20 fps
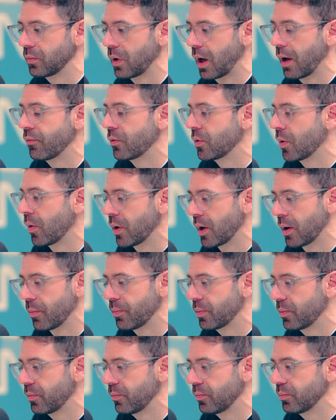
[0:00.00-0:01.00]
I've grown up
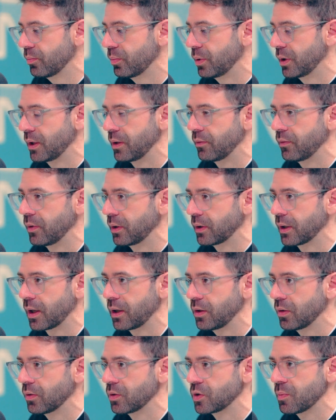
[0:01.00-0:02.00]
believing that
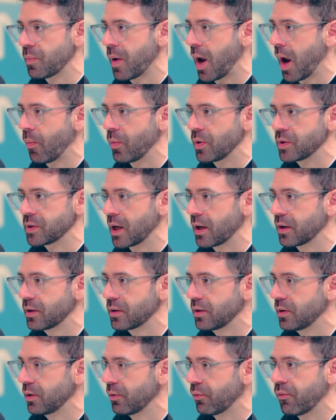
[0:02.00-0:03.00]
Japan was at
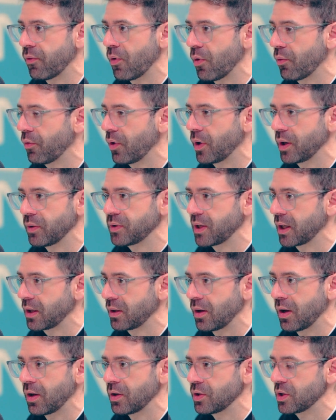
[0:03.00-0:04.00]
the forefront of
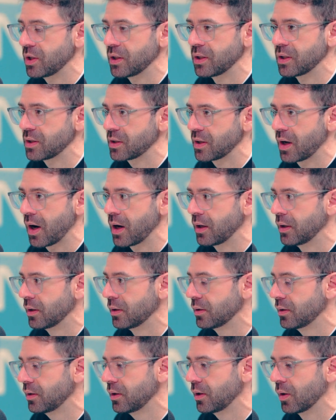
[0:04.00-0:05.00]
technology and
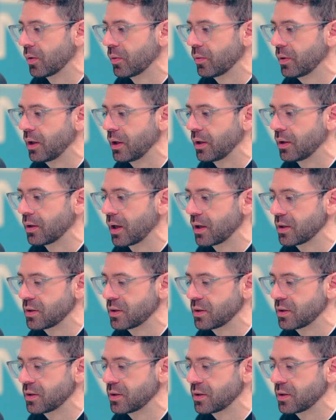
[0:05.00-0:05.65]
design, and I